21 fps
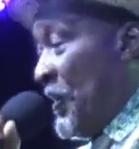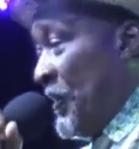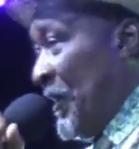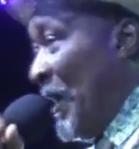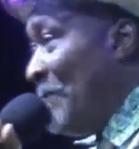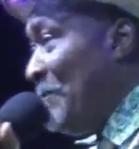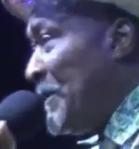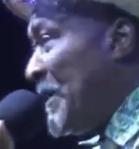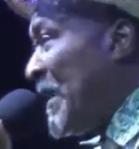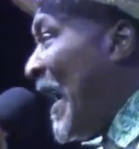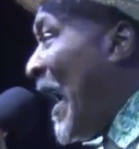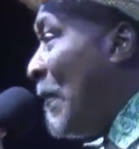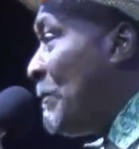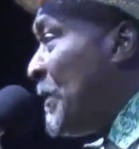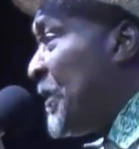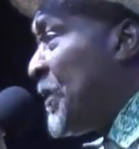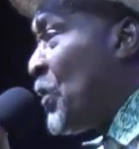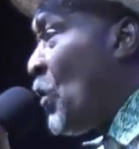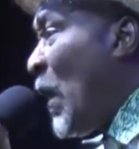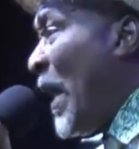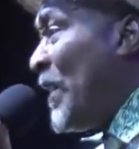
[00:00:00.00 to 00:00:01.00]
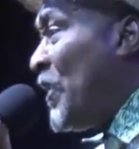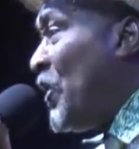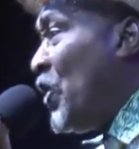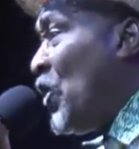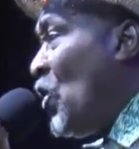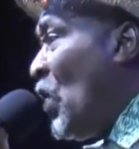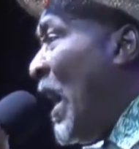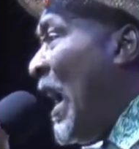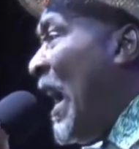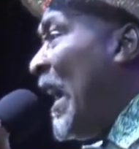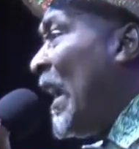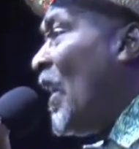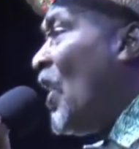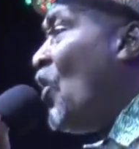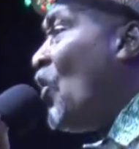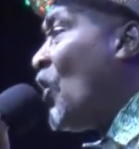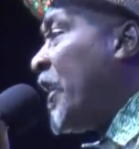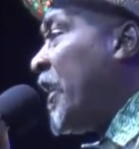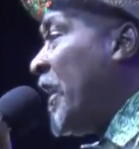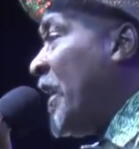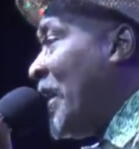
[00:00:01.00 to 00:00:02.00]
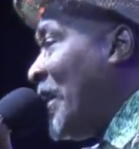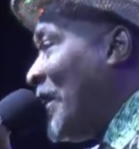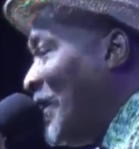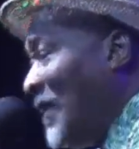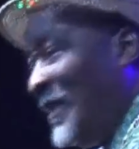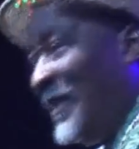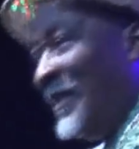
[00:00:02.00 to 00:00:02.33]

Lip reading: Sometimes when you are looking,